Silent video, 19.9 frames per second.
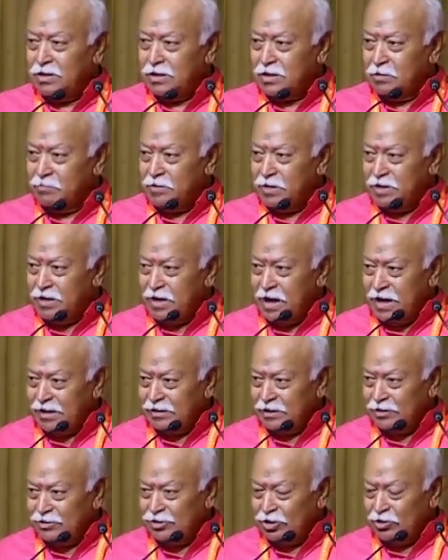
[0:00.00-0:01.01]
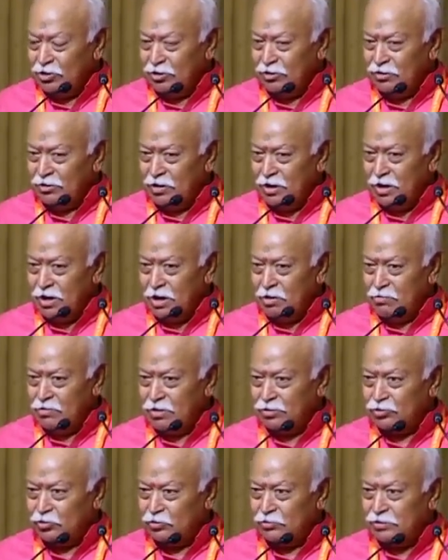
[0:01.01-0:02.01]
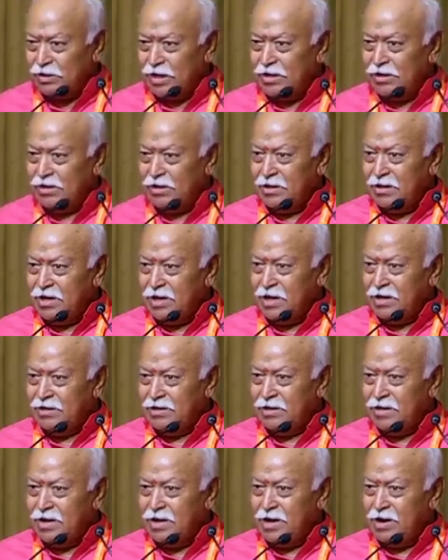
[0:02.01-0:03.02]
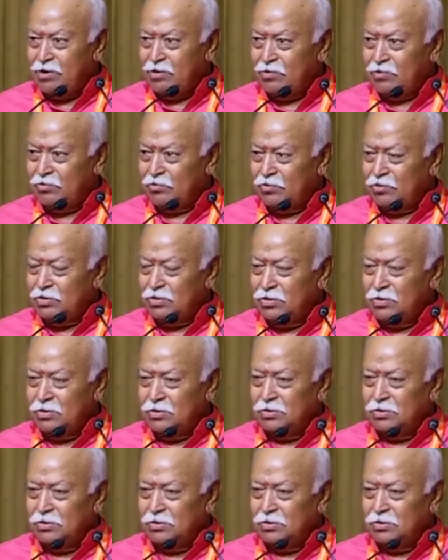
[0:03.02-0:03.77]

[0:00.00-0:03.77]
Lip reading: they committed aggression on our society and they have,